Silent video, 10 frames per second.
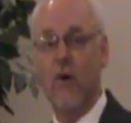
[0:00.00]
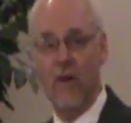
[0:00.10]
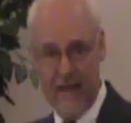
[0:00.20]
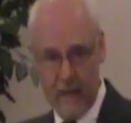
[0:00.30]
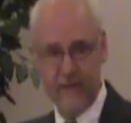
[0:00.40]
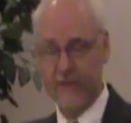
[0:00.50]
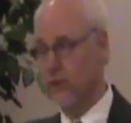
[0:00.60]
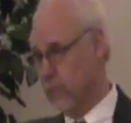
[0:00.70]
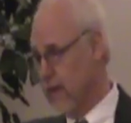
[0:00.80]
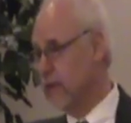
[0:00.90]
all hell is
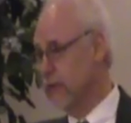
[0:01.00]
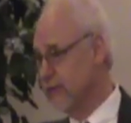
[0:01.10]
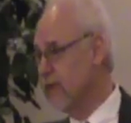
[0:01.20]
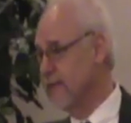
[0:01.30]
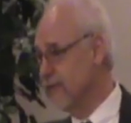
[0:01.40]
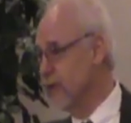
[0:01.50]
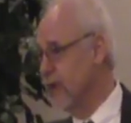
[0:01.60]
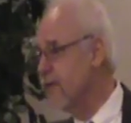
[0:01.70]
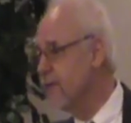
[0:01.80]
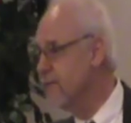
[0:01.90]
going to break loose on this
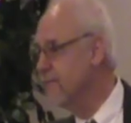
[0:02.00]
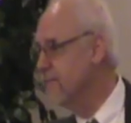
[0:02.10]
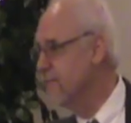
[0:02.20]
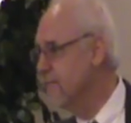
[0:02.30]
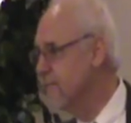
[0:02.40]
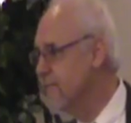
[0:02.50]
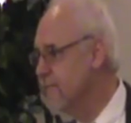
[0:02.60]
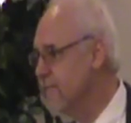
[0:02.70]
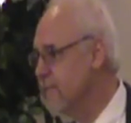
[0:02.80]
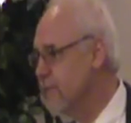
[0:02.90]
earth.
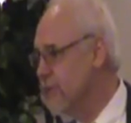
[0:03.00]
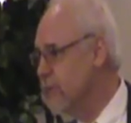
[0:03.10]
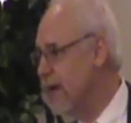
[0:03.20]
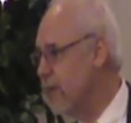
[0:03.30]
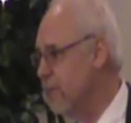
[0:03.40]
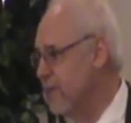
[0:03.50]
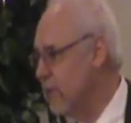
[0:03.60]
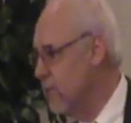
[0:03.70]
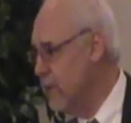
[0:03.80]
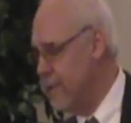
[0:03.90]
Would you bow with me
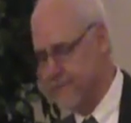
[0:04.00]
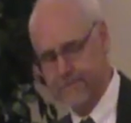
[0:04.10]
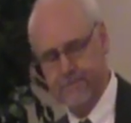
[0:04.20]
for a moment?